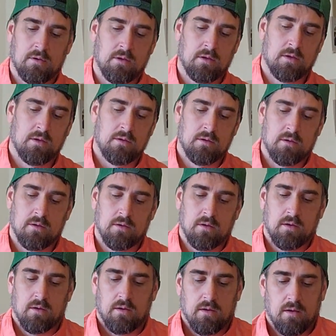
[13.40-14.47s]

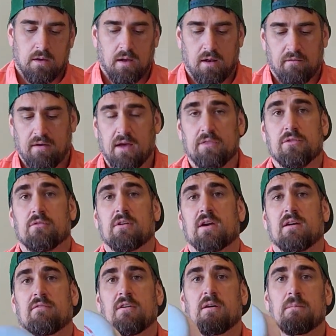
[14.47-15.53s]
And I've got 3
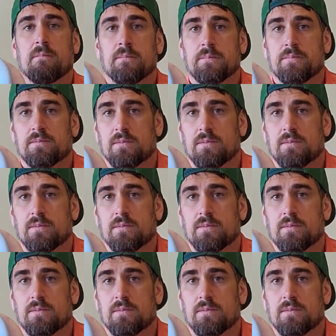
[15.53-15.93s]
of them.